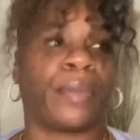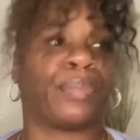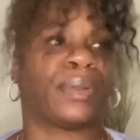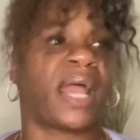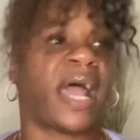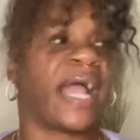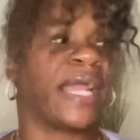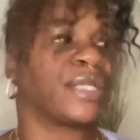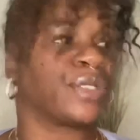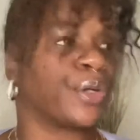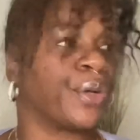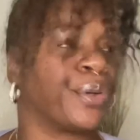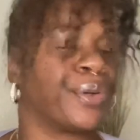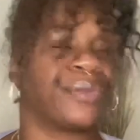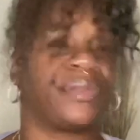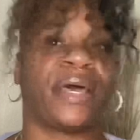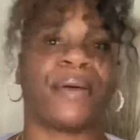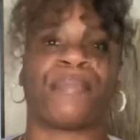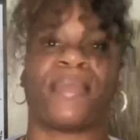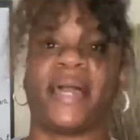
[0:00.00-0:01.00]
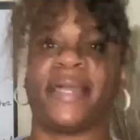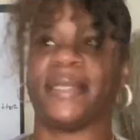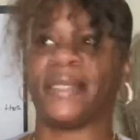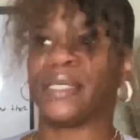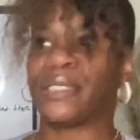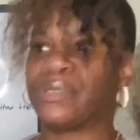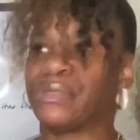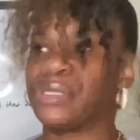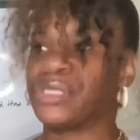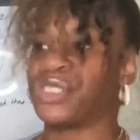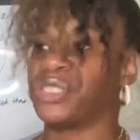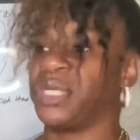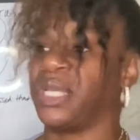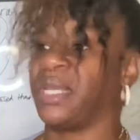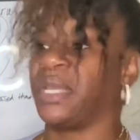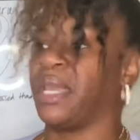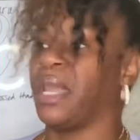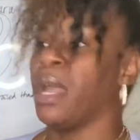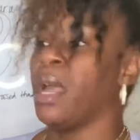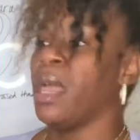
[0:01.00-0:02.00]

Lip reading: but I know that my energy,